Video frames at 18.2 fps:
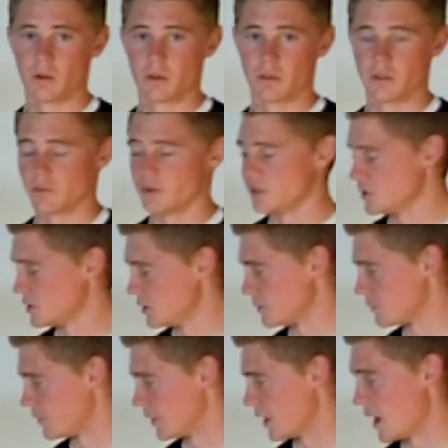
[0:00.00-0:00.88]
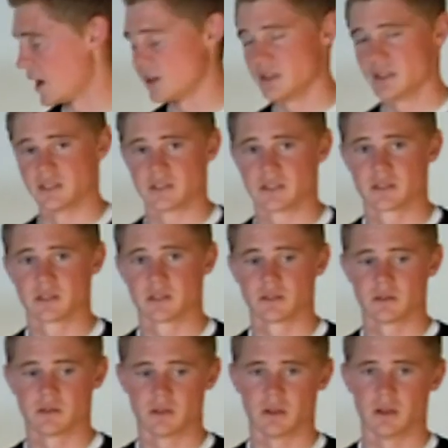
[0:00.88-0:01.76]
the reasoning for that
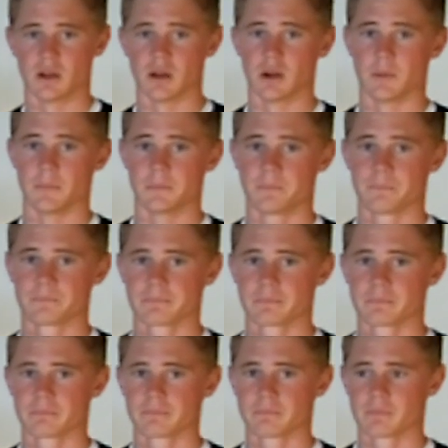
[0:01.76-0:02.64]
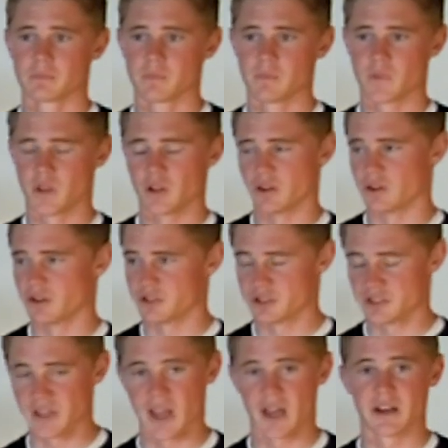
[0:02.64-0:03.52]
is your
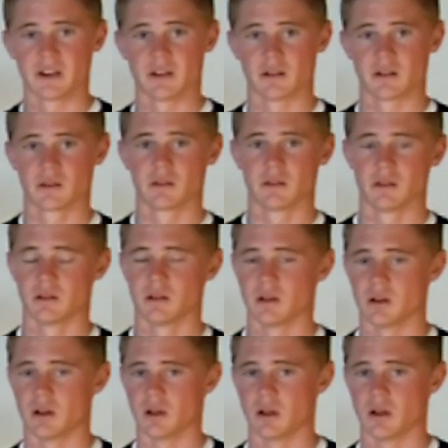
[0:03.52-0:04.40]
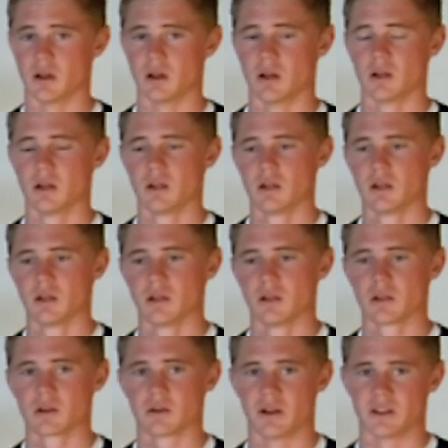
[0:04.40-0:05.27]
standard
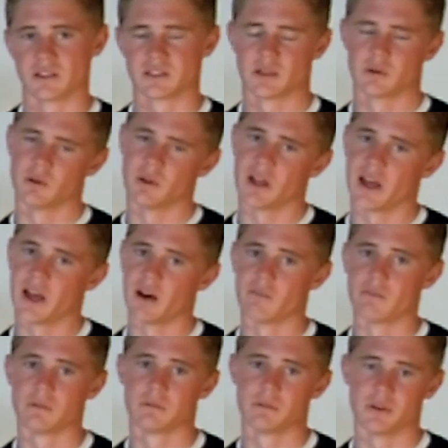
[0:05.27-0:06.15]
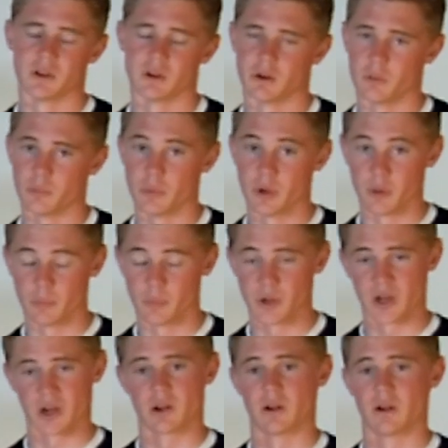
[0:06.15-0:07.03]
crankset will have, you know, a
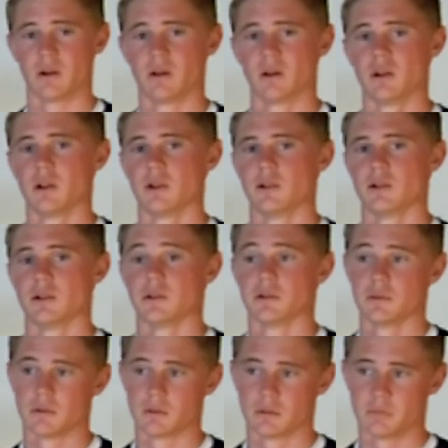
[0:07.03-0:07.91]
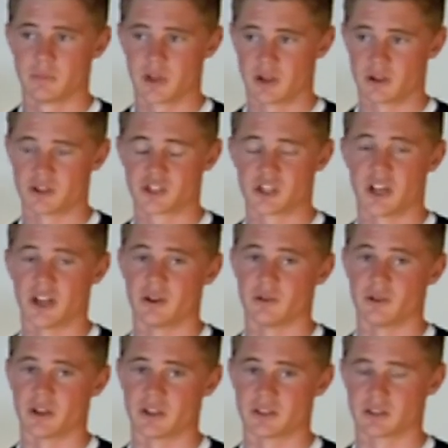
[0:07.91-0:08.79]
bigger
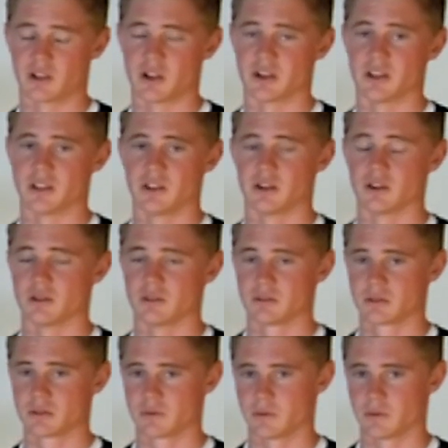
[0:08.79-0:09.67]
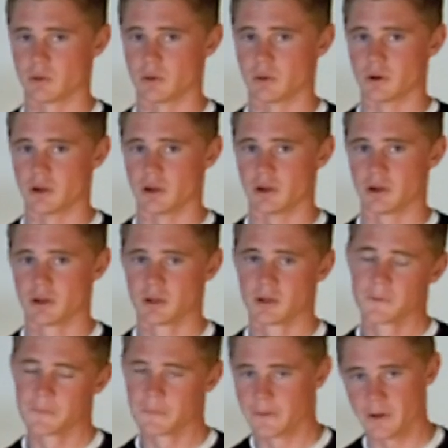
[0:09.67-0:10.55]
chain rings on it, you know, for,
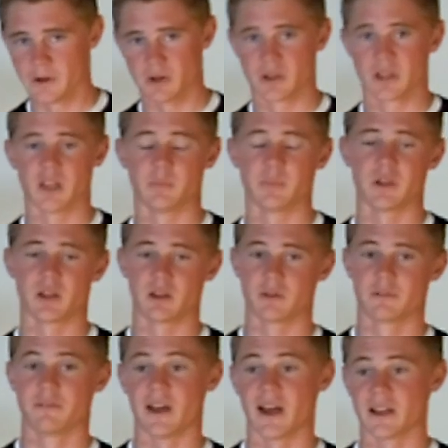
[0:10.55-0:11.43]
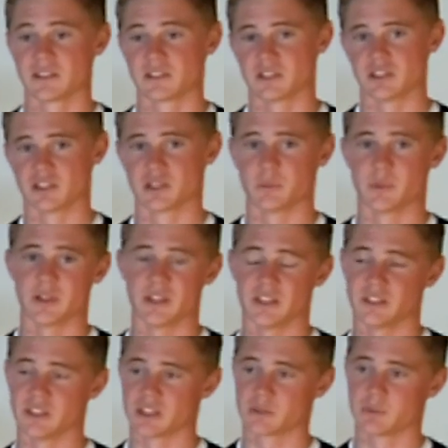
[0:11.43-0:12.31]
you know, keeping faster
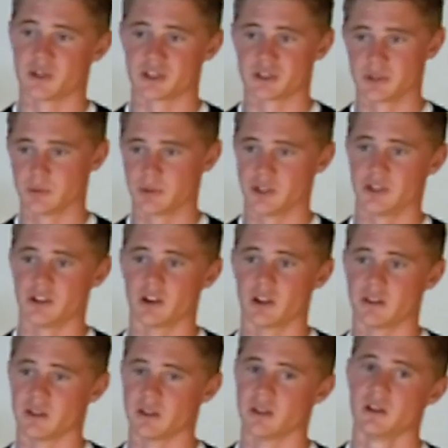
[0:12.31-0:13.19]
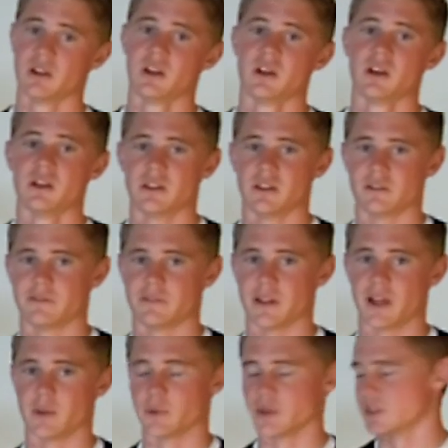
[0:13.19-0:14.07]
speeds, especially when you're on the
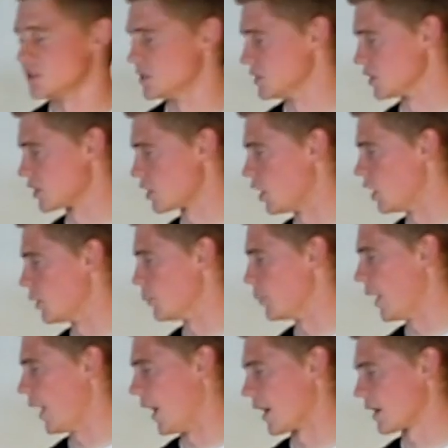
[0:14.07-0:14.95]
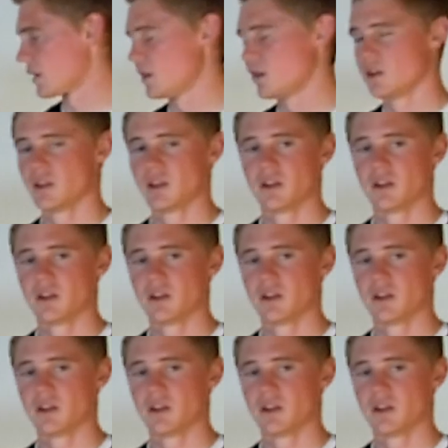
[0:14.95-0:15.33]
flat. But this is a compact